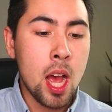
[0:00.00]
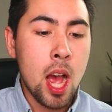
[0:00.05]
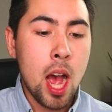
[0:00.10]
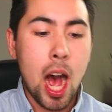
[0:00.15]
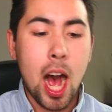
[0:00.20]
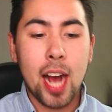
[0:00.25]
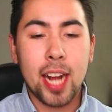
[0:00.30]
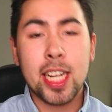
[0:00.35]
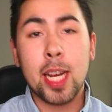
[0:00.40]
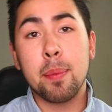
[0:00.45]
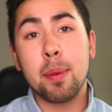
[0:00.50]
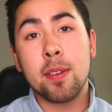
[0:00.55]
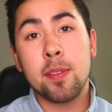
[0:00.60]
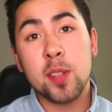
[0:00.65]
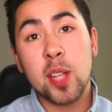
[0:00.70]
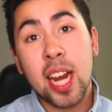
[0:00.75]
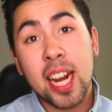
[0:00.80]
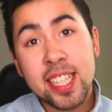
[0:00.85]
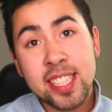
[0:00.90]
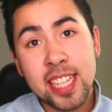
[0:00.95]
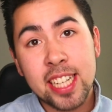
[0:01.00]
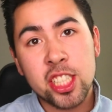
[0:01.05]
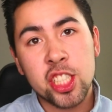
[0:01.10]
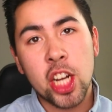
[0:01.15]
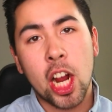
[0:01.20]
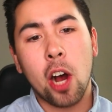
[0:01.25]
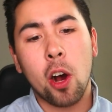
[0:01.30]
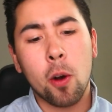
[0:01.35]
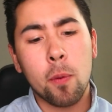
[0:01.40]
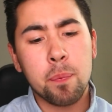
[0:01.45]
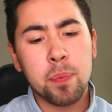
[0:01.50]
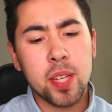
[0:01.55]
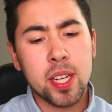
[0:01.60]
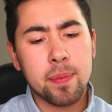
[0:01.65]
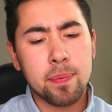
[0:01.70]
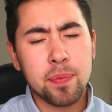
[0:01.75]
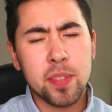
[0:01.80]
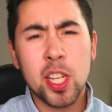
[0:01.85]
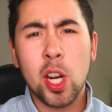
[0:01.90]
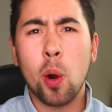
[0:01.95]
Coming from the SHL,
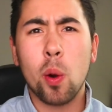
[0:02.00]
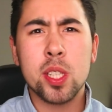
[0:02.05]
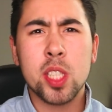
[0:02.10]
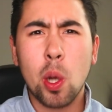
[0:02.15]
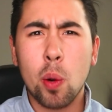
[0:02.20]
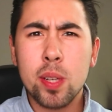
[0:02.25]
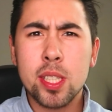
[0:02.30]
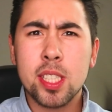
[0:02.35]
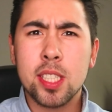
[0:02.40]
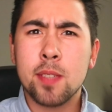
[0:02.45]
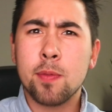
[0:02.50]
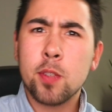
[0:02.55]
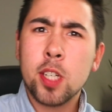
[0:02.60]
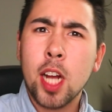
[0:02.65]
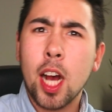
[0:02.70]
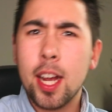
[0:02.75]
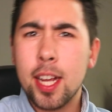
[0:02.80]
you know, it's always,